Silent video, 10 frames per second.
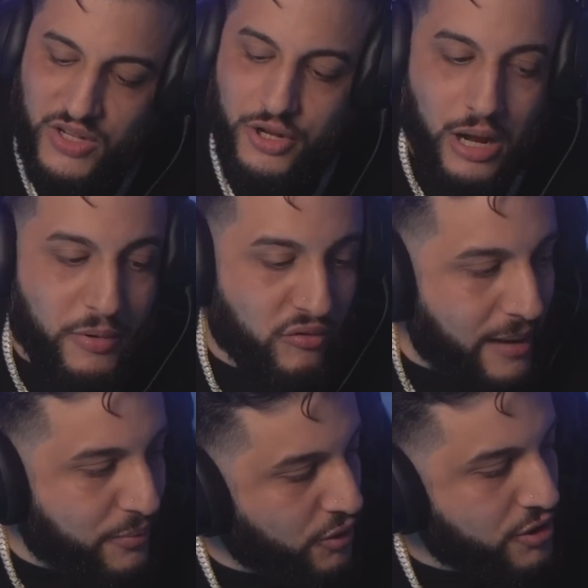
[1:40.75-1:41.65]
I've been
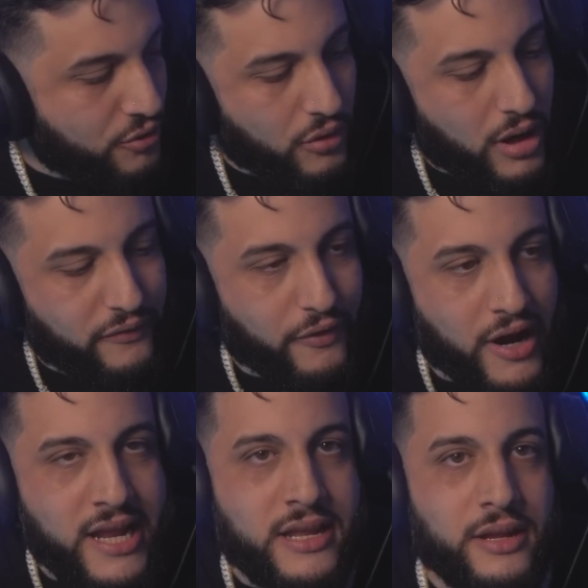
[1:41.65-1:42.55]
rapping on URL for
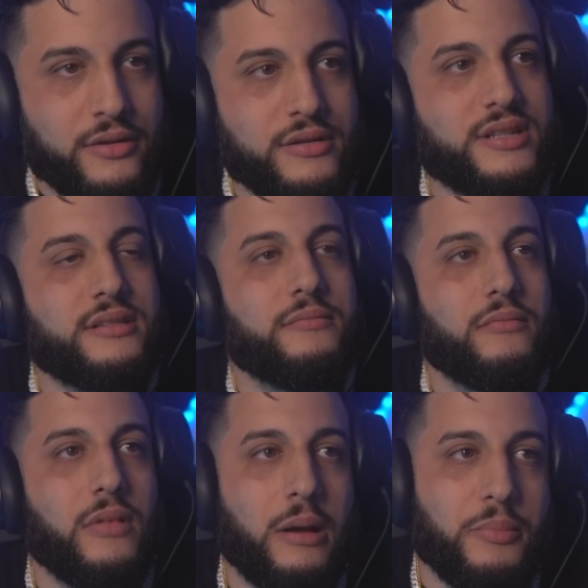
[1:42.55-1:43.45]
8 years.
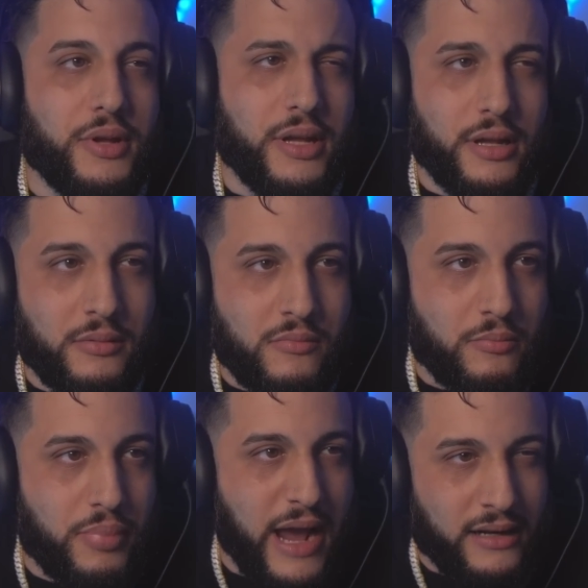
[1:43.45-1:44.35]
I've
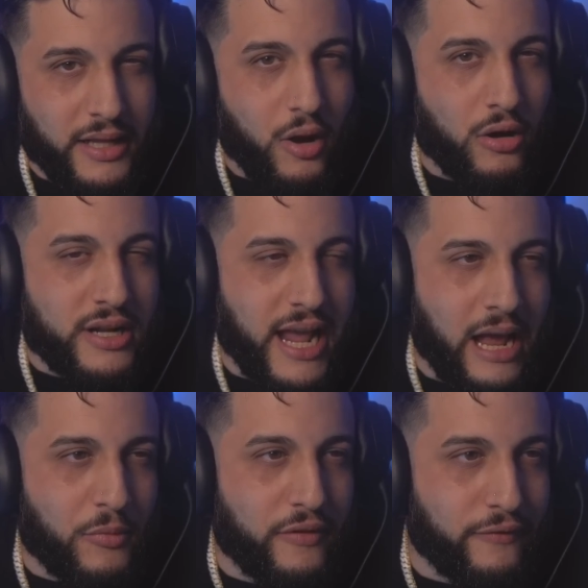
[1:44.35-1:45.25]
been battling on
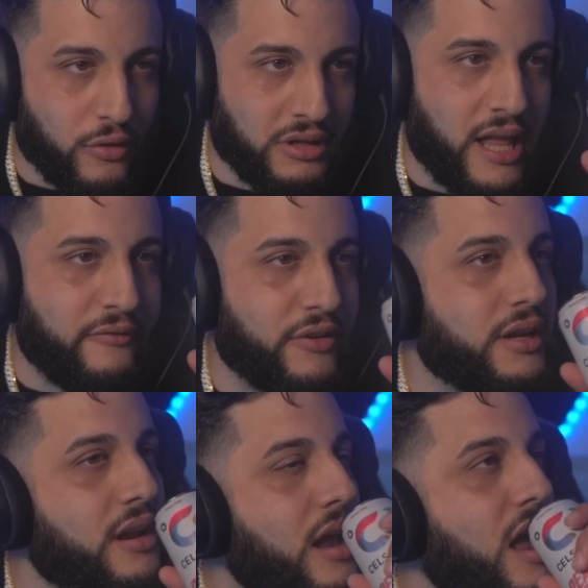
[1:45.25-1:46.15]
camera for 11.